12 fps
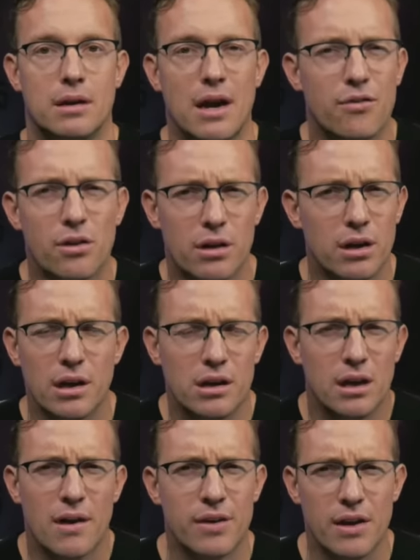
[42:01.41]
Have
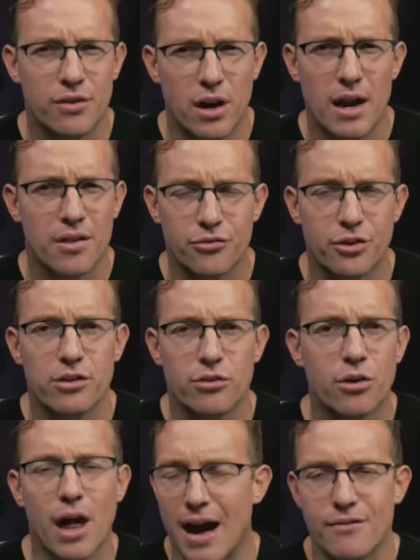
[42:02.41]
you ever had a
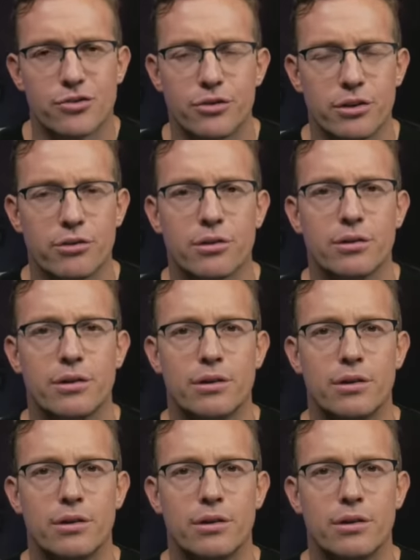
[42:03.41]
three-year-old? I have a three-year-old.